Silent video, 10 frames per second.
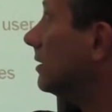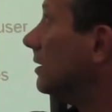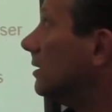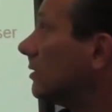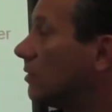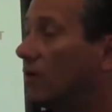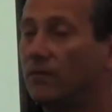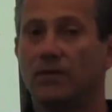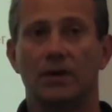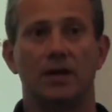
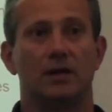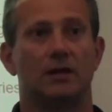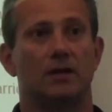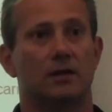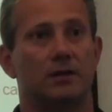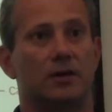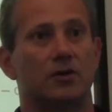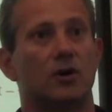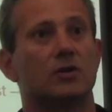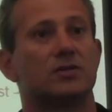Hopefully
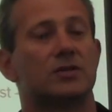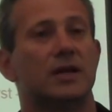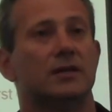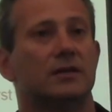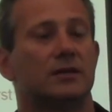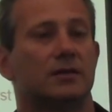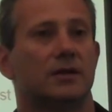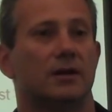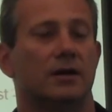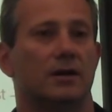they're not sent,
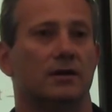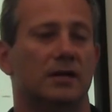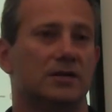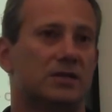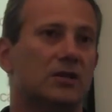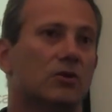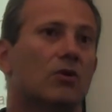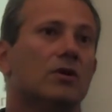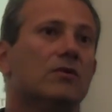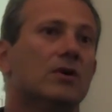they're sent
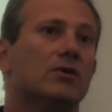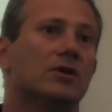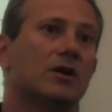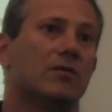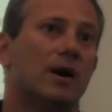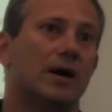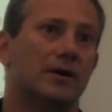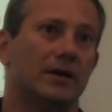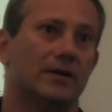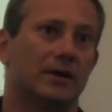only when you're
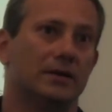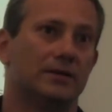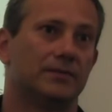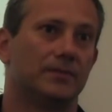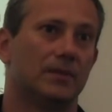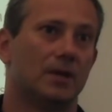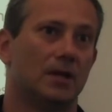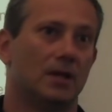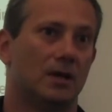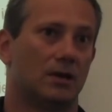acquiring, right?
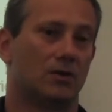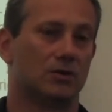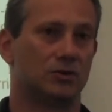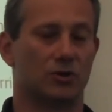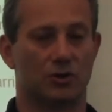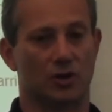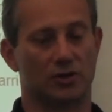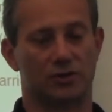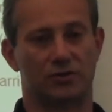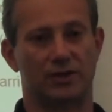Because you're
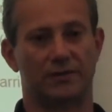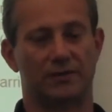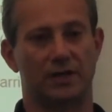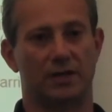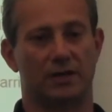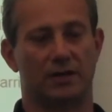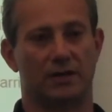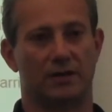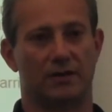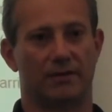not drifting
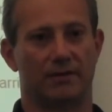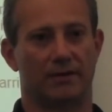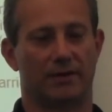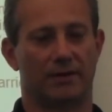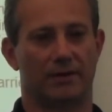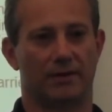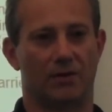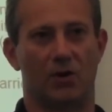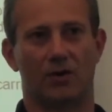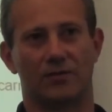
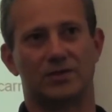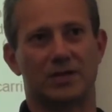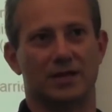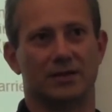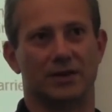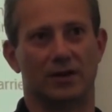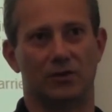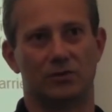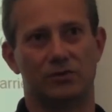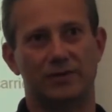all of a sudden,
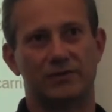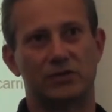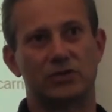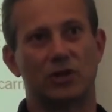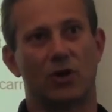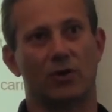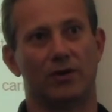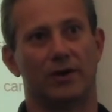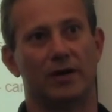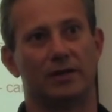you drift
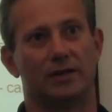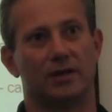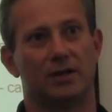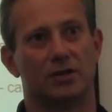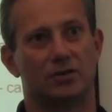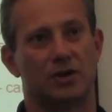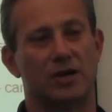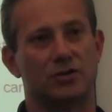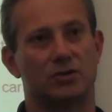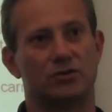slowly, right? So
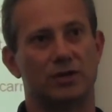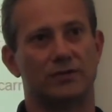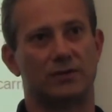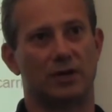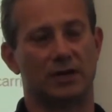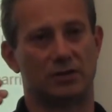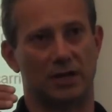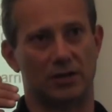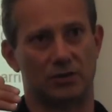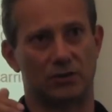as you drift,
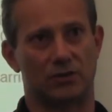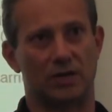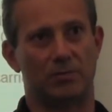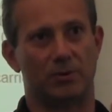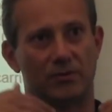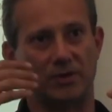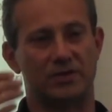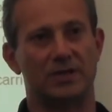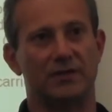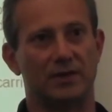as you keep on
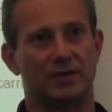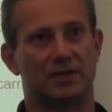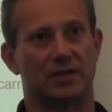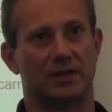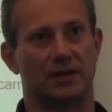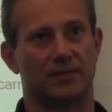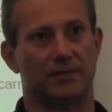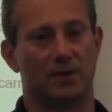receiving signal,